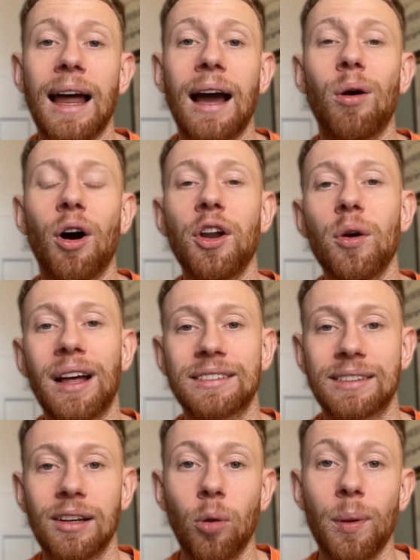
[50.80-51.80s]
Now, I know
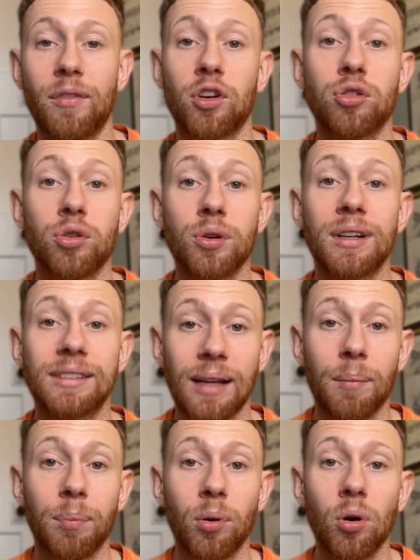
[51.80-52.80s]
that's a little bit of a crude
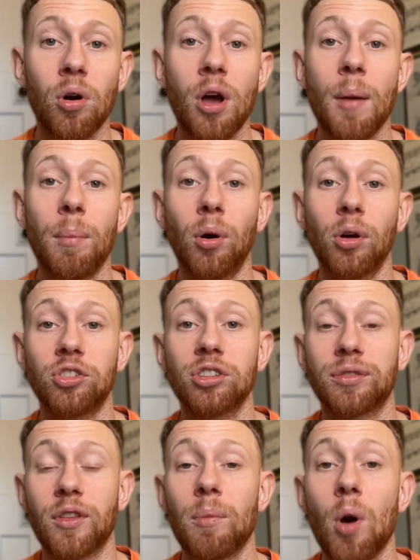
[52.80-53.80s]
example, but
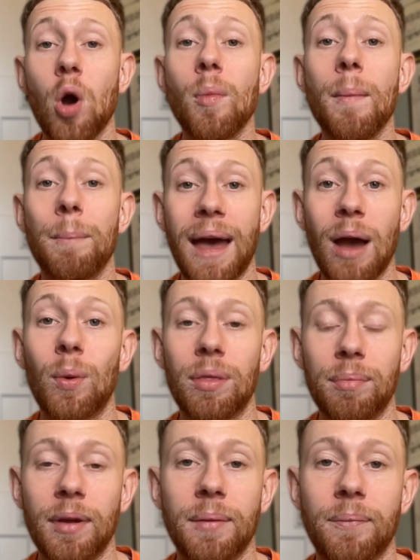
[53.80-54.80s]
just for the moment, bear
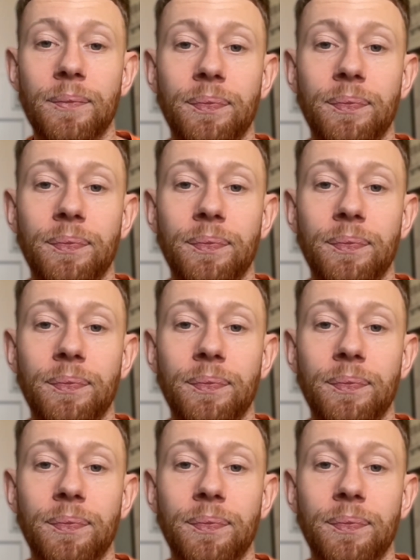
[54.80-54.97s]
with me.